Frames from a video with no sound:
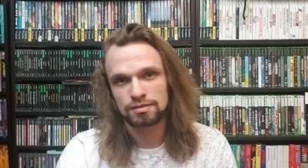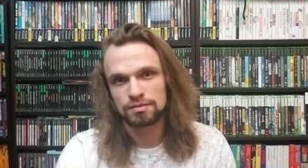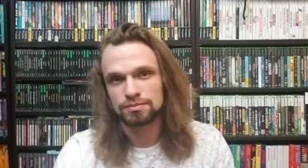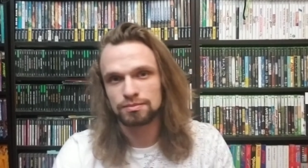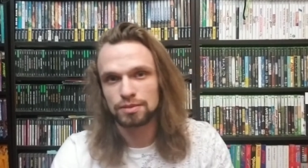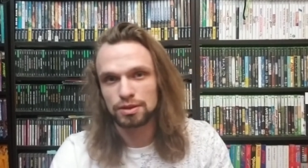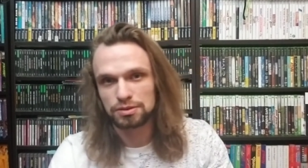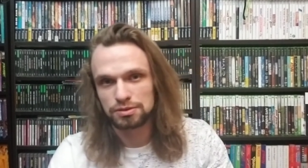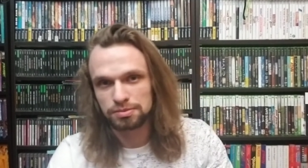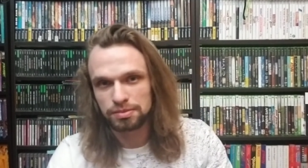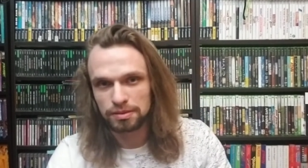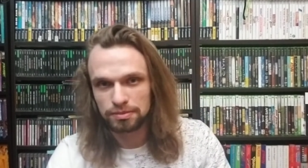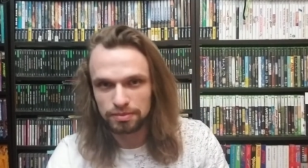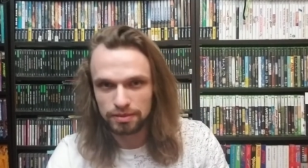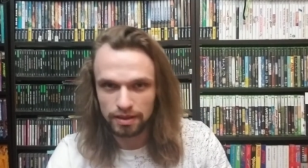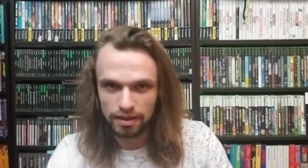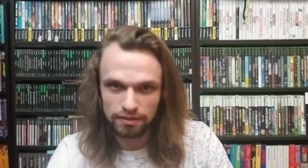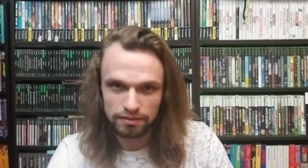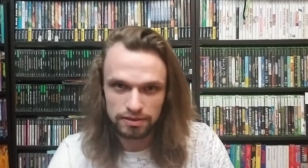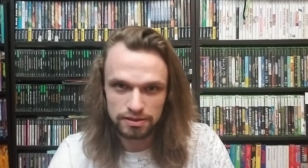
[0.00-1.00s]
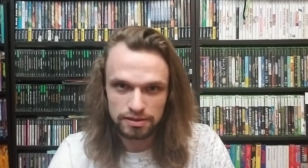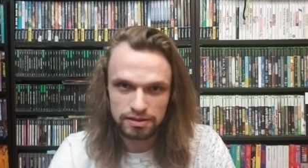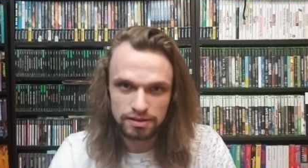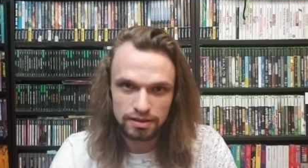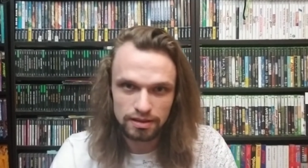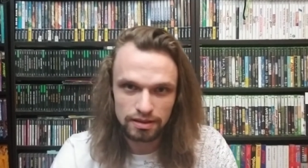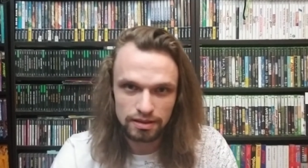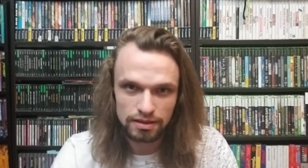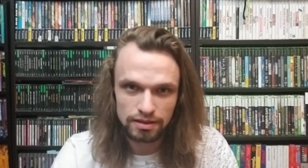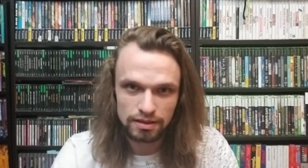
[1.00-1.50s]
most people haven't
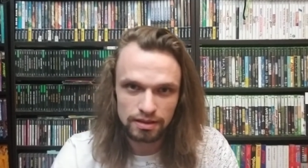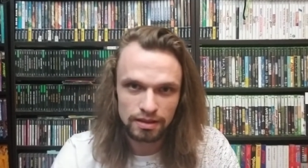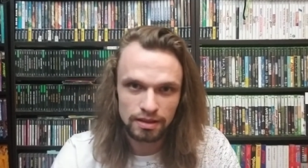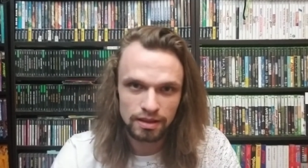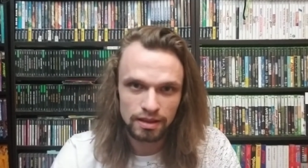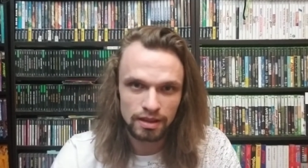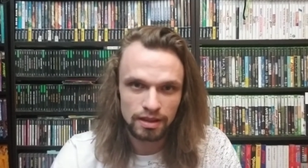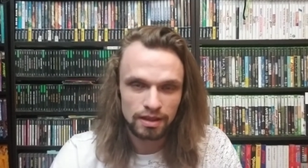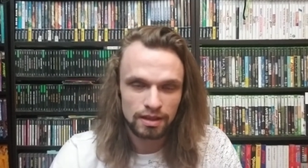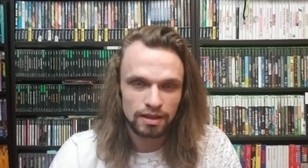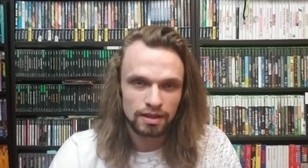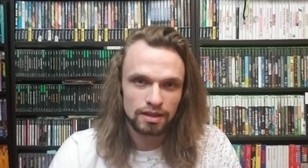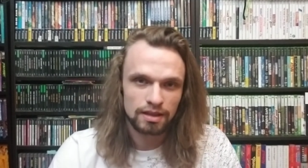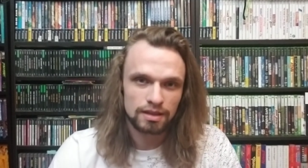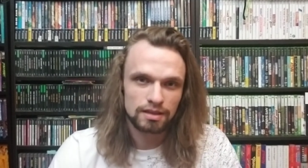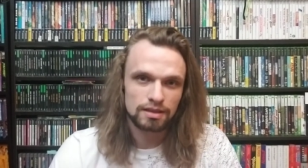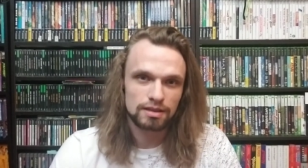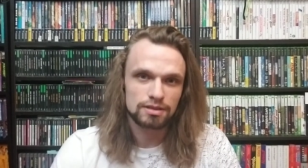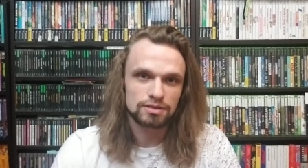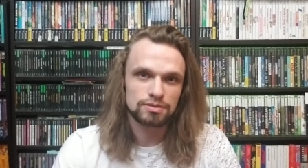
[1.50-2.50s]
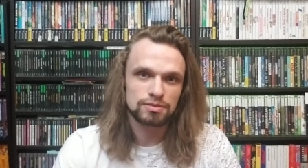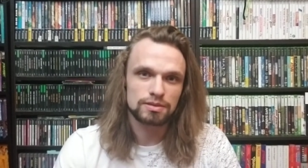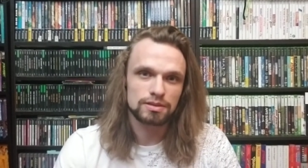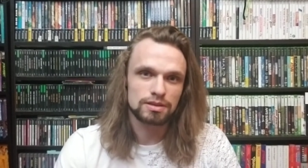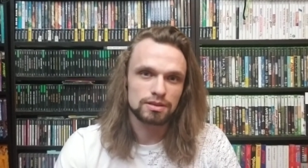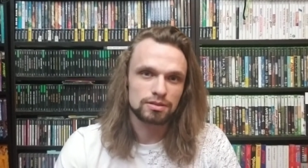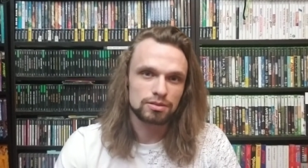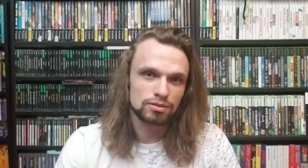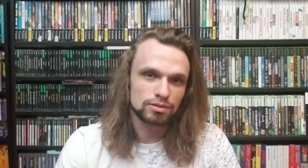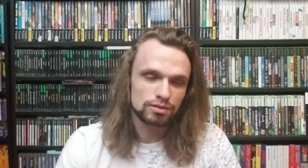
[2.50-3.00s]
seen I think it's really
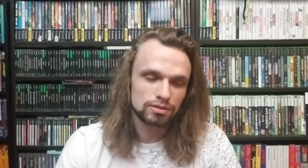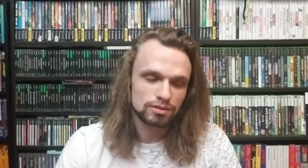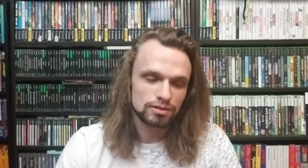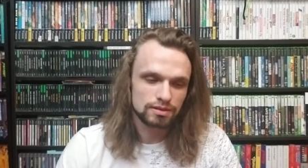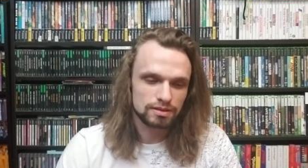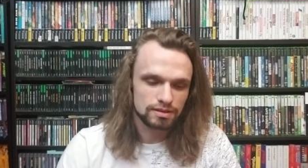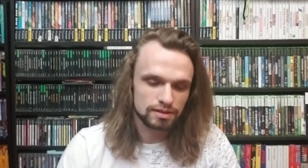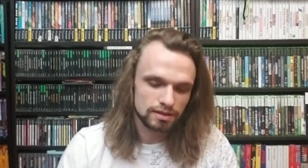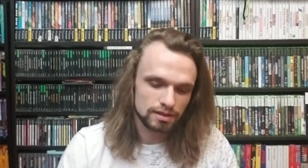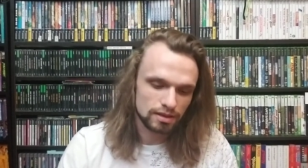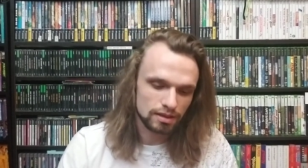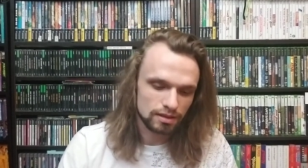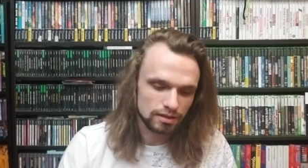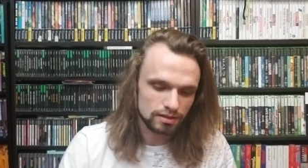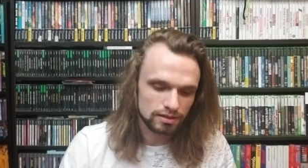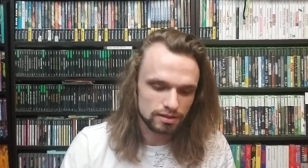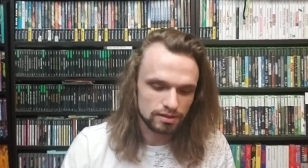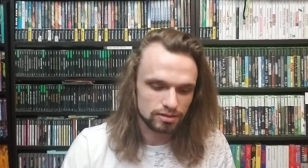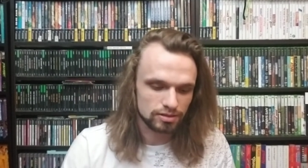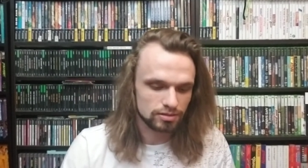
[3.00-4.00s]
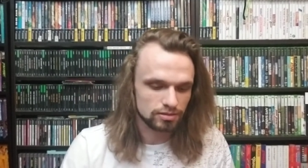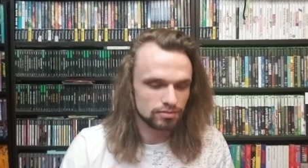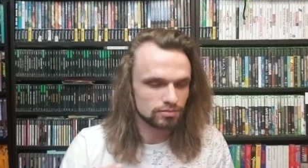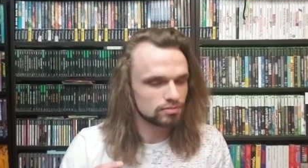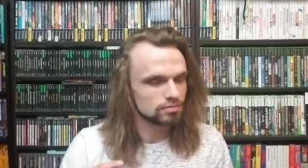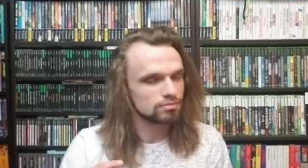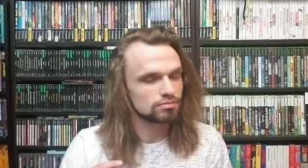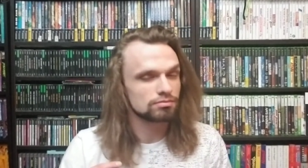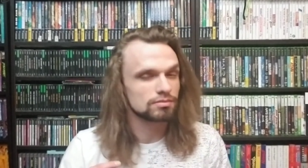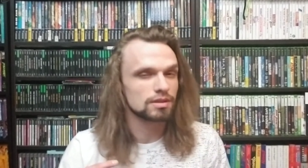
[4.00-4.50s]
cool to see all these
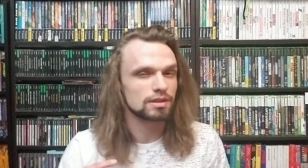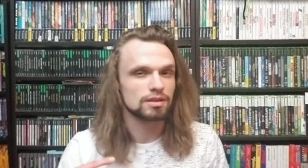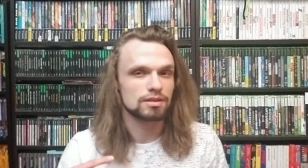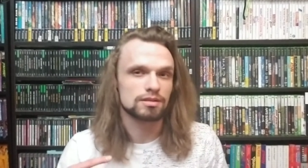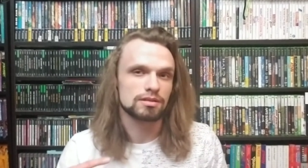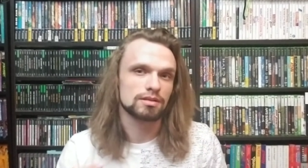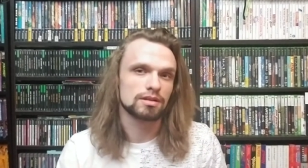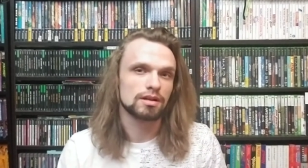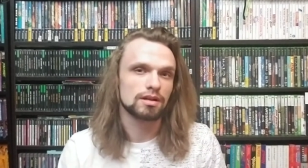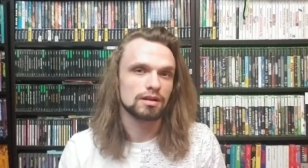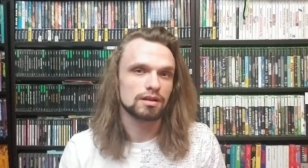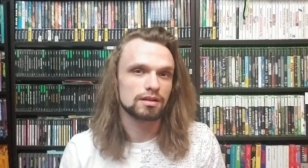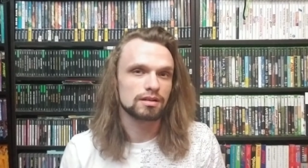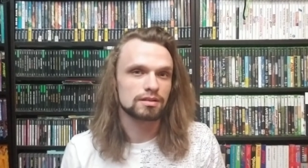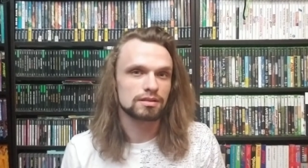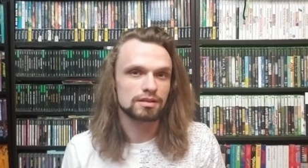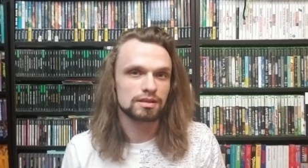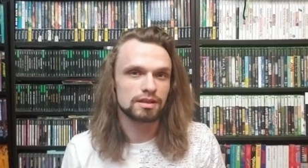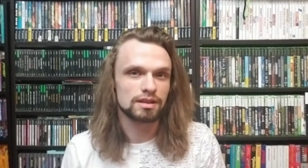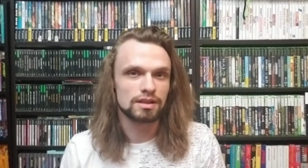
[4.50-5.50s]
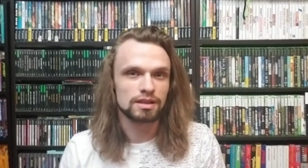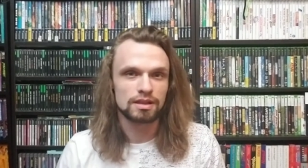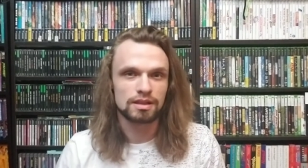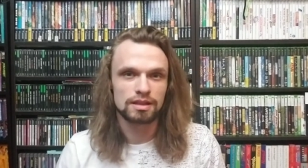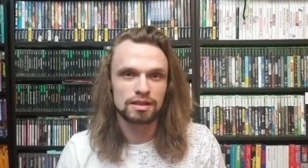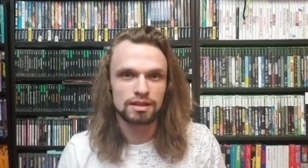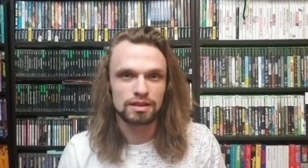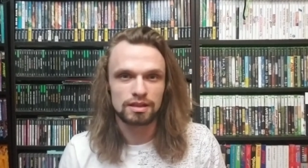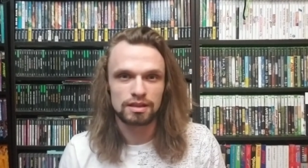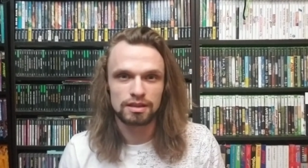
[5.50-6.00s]
either
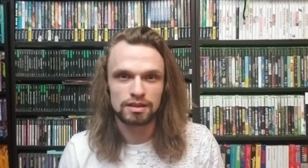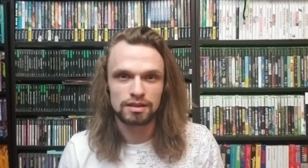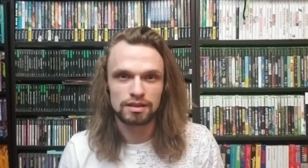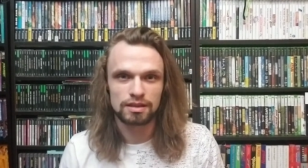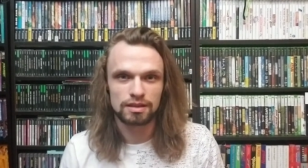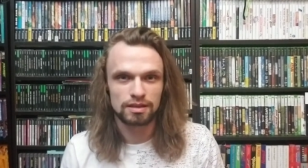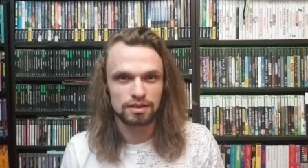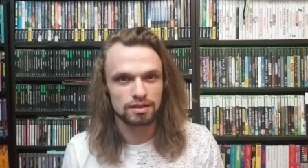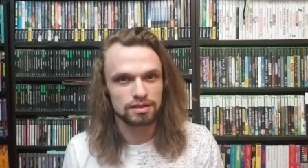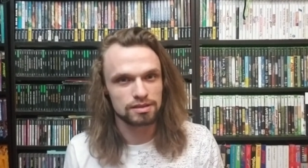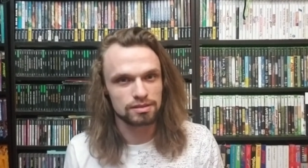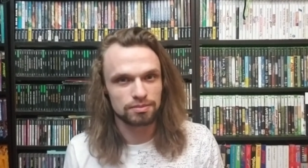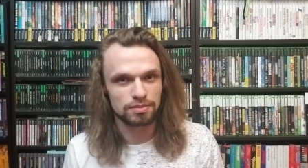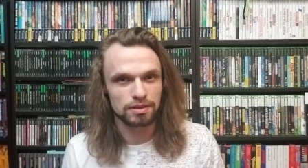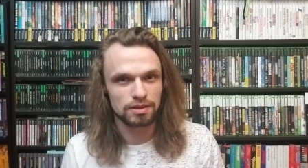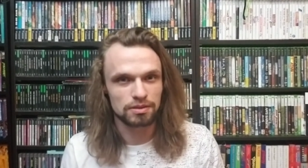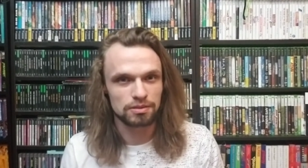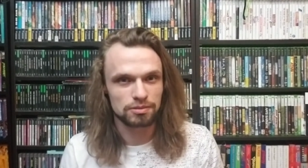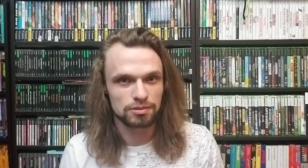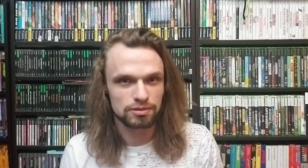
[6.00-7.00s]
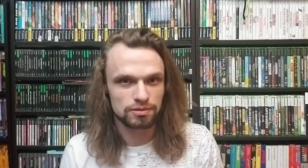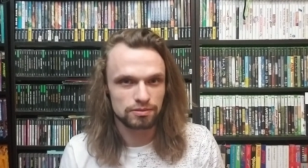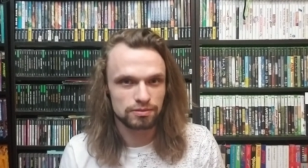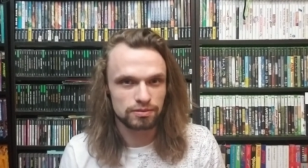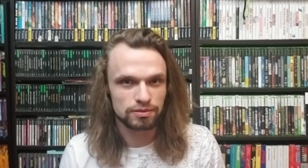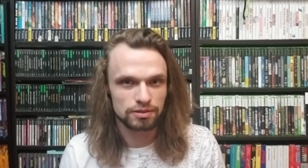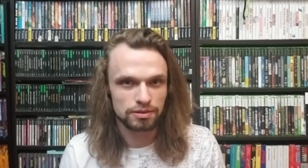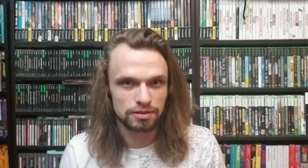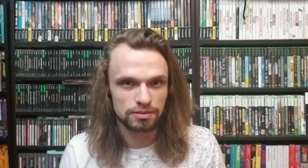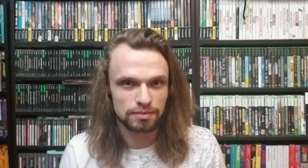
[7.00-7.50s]
ugly is a big one
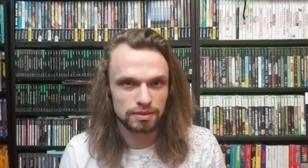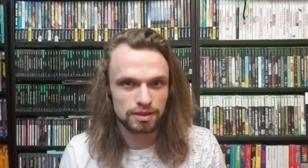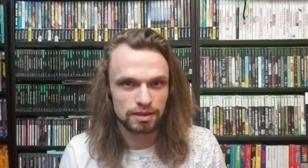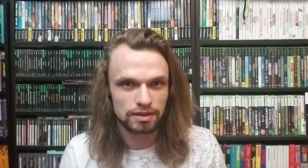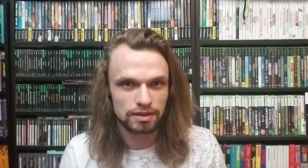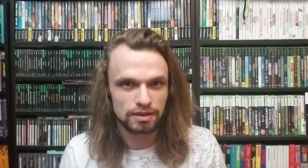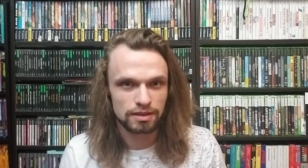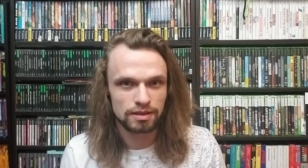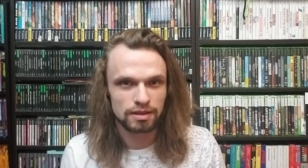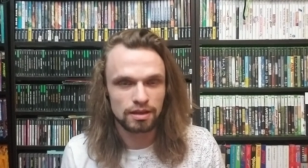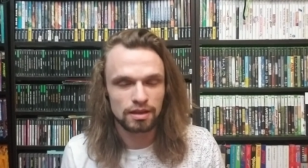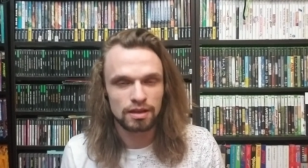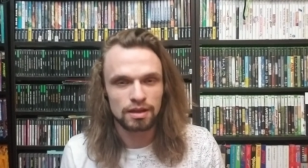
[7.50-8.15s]
for me.